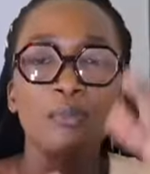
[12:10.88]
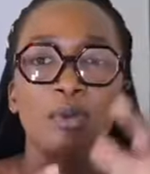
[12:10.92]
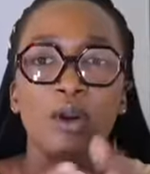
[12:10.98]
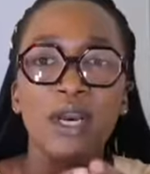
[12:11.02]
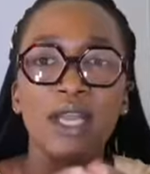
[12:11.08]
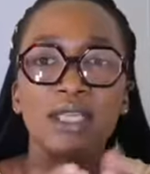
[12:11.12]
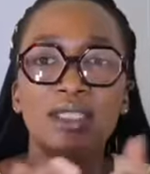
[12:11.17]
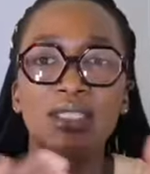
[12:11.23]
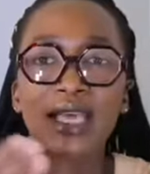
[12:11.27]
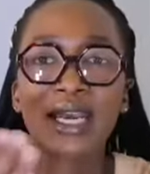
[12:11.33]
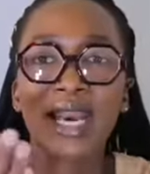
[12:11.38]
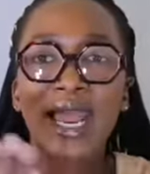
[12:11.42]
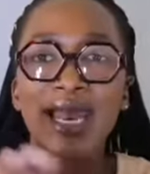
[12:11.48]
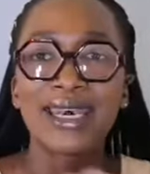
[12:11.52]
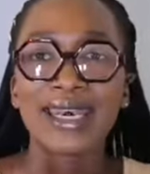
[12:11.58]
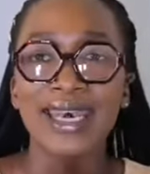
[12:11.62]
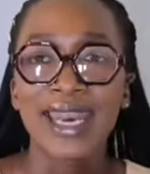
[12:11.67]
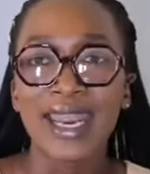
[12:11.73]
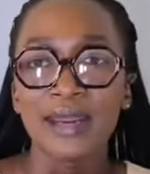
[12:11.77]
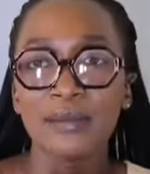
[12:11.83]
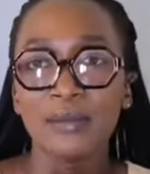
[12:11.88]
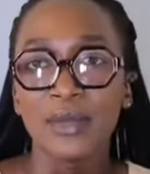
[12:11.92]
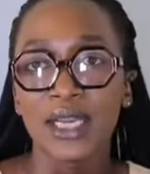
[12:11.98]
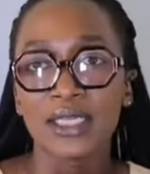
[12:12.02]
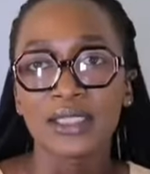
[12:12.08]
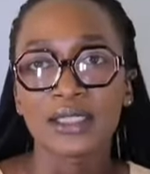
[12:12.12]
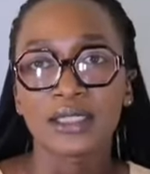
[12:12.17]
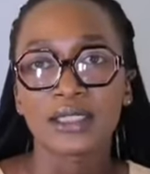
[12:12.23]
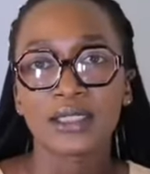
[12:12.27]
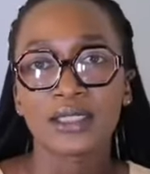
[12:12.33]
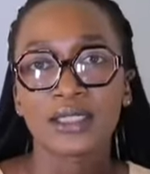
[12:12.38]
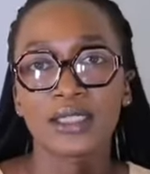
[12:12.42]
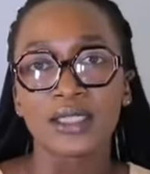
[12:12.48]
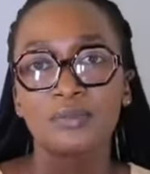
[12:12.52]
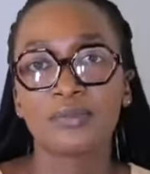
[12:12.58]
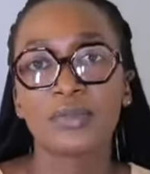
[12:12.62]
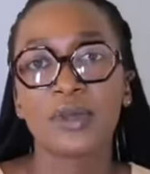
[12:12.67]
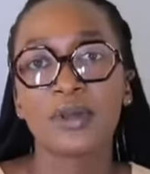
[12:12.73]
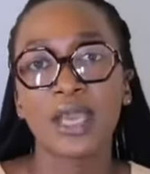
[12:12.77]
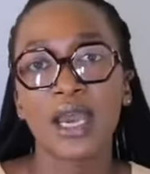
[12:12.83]
products that are
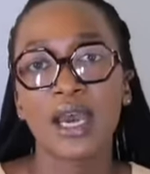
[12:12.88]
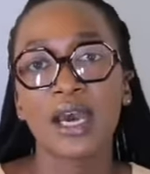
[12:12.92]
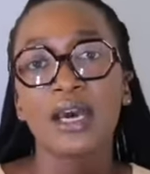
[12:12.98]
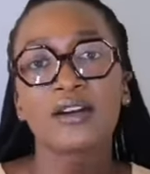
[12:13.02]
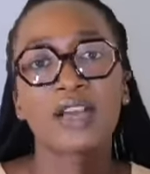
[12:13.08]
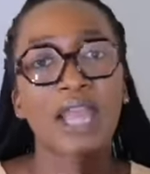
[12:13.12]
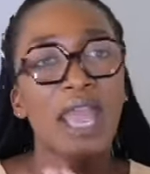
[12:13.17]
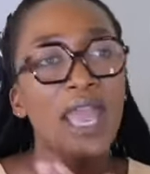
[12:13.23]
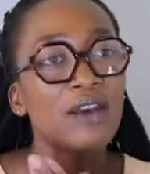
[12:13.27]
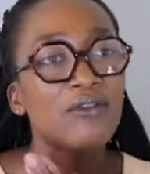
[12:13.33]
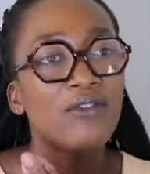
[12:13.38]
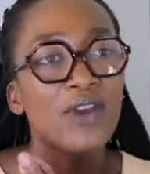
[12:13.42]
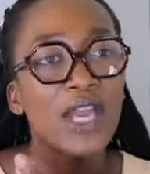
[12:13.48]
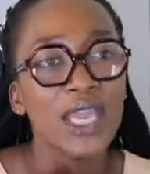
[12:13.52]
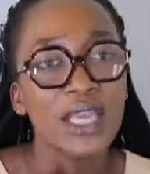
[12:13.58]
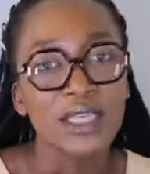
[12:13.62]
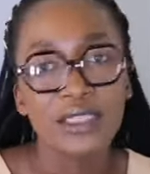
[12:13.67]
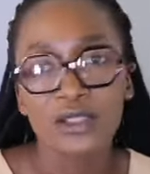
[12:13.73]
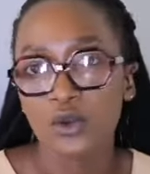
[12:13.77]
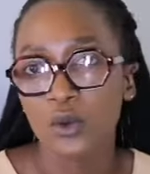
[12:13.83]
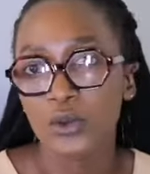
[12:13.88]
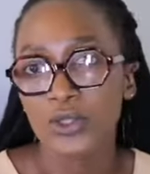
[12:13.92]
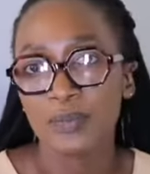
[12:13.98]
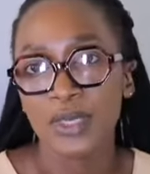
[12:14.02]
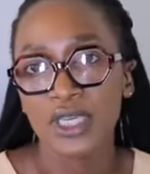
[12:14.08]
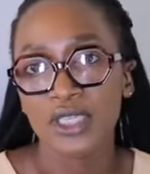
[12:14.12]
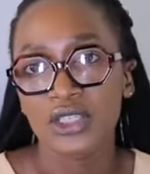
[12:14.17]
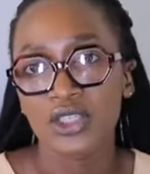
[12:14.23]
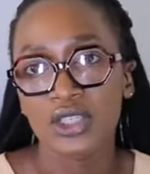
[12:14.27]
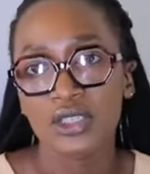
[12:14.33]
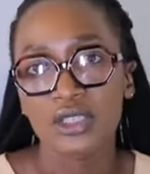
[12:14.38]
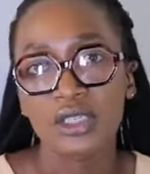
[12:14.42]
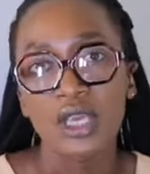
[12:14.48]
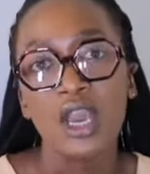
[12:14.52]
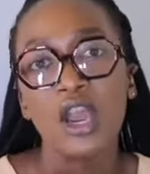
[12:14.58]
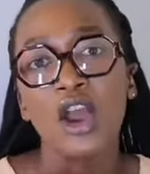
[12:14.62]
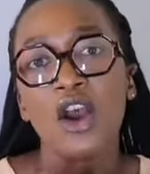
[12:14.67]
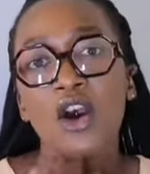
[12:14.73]
nameless, Canva has those pictures.